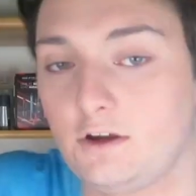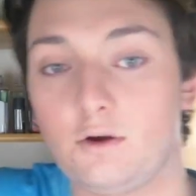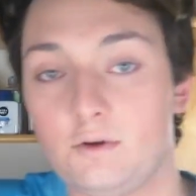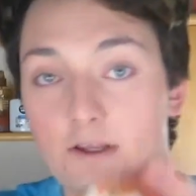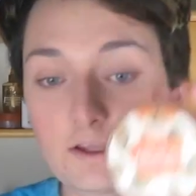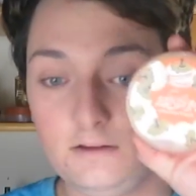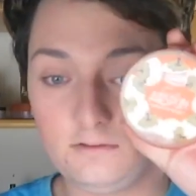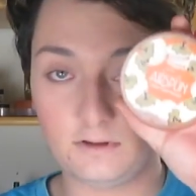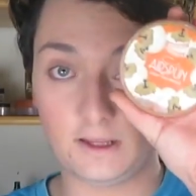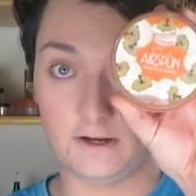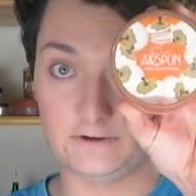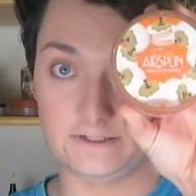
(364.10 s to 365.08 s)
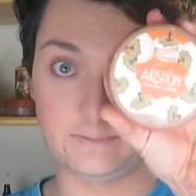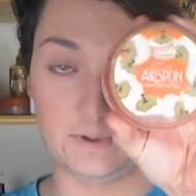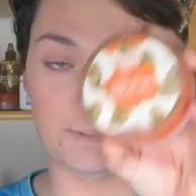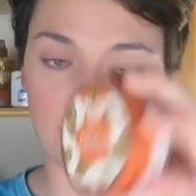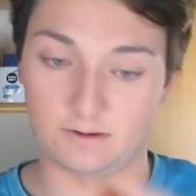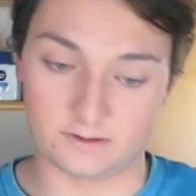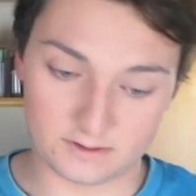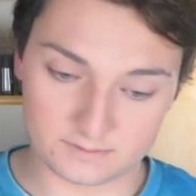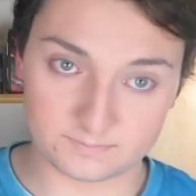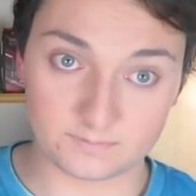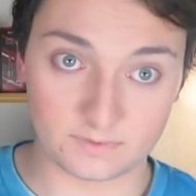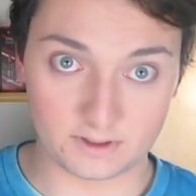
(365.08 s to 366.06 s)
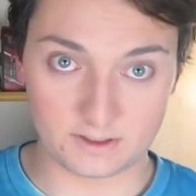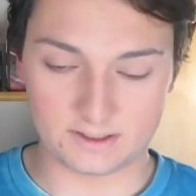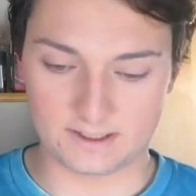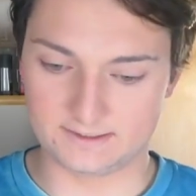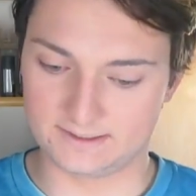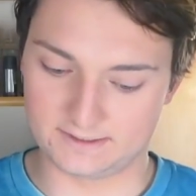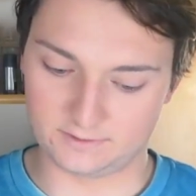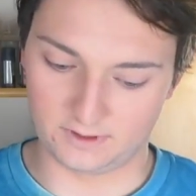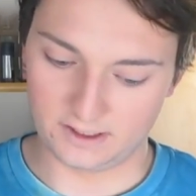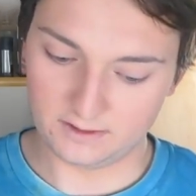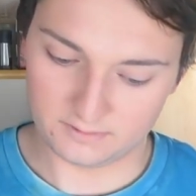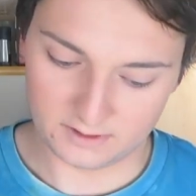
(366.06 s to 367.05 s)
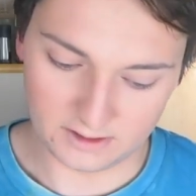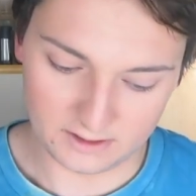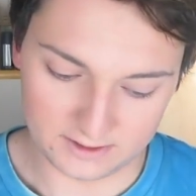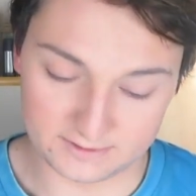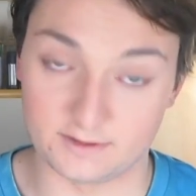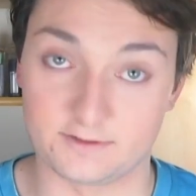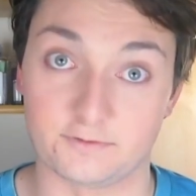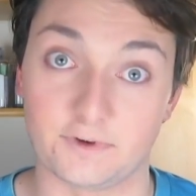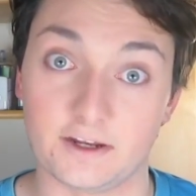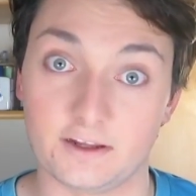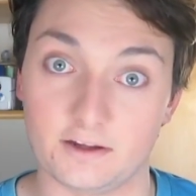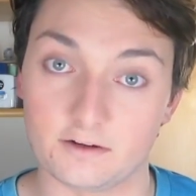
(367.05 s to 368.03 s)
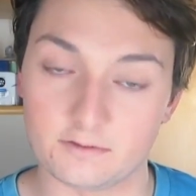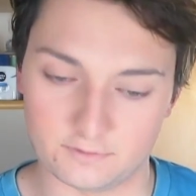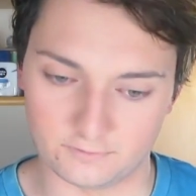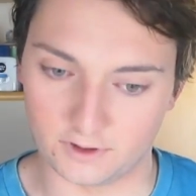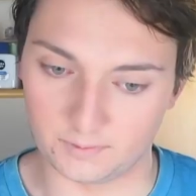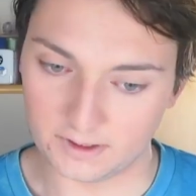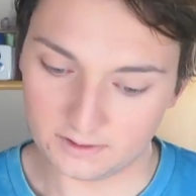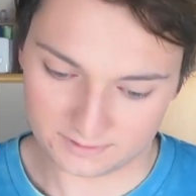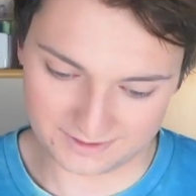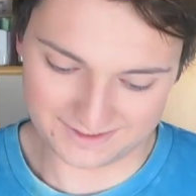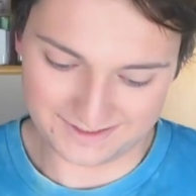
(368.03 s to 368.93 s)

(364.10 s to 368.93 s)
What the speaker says: Coty Airspun powder, because it's great. It's also right here in front of me.